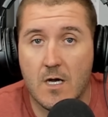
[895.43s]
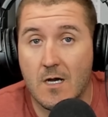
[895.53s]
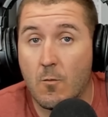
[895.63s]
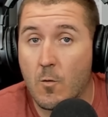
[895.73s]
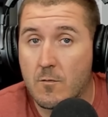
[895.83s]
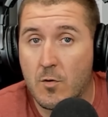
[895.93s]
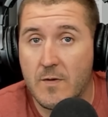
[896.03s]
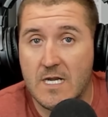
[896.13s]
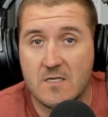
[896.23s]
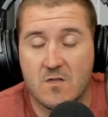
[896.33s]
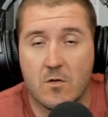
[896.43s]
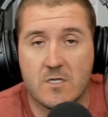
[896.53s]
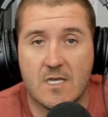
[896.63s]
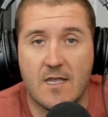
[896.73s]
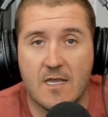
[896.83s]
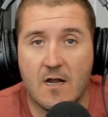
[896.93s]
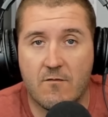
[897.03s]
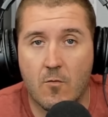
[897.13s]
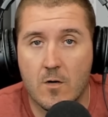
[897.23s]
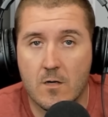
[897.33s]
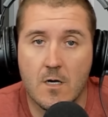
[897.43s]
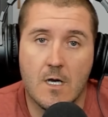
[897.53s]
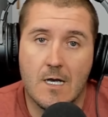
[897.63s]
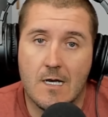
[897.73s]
uh, work permitting, so long as I can get off work.